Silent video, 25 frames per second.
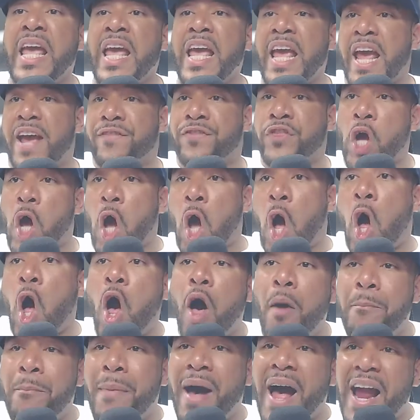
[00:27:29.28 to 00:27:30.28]
If the
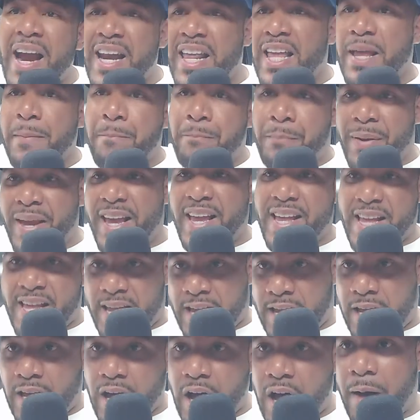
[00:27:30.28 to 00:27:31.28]
almighty
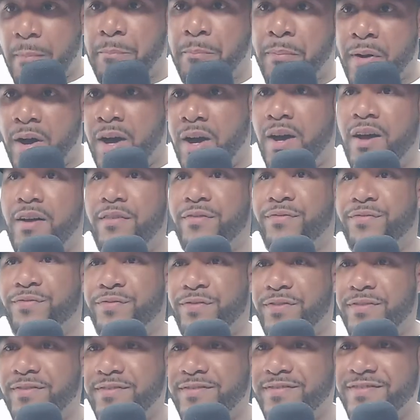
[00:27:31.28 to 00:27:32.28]
being above,
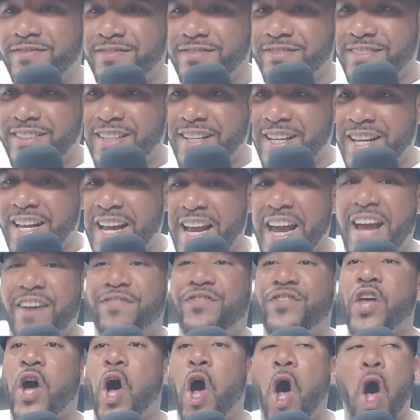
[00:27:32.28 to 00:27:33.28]
if
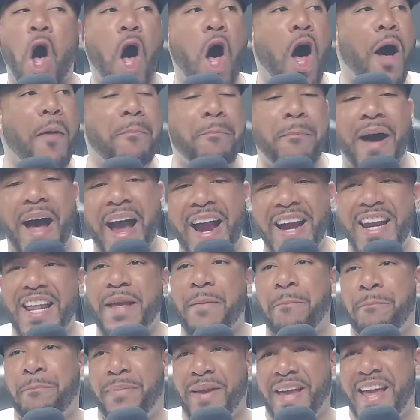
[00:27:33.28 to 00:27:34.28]
the almighty
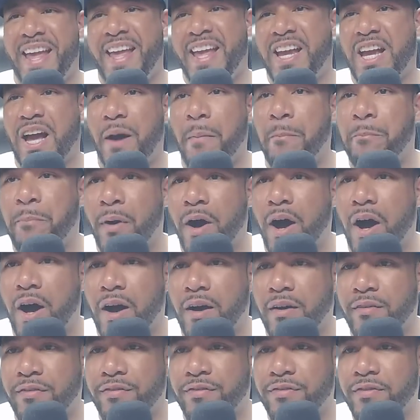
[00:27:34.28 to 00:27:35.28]
being
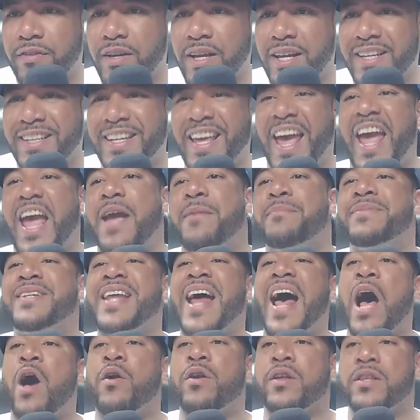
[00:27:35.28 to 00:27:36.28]
above came
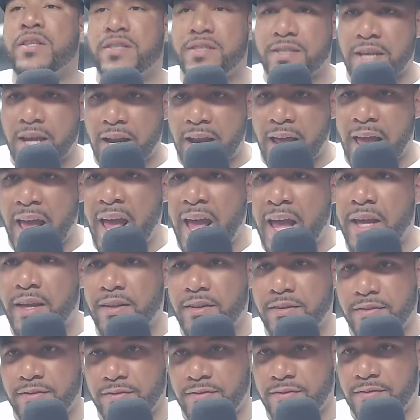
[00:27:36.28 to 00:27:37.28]
down and said, hey,
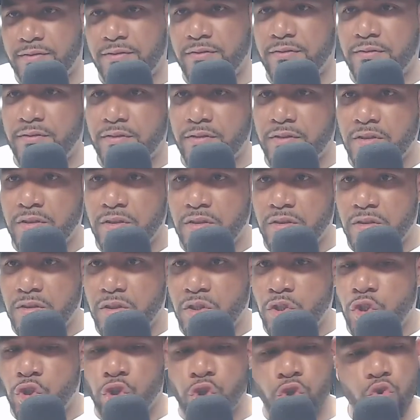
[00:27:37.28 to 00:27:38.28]

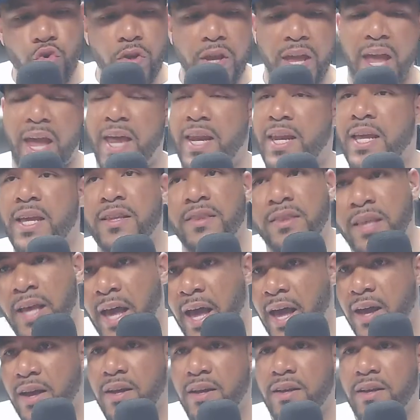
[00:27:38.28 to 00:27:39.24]
you can't eat that.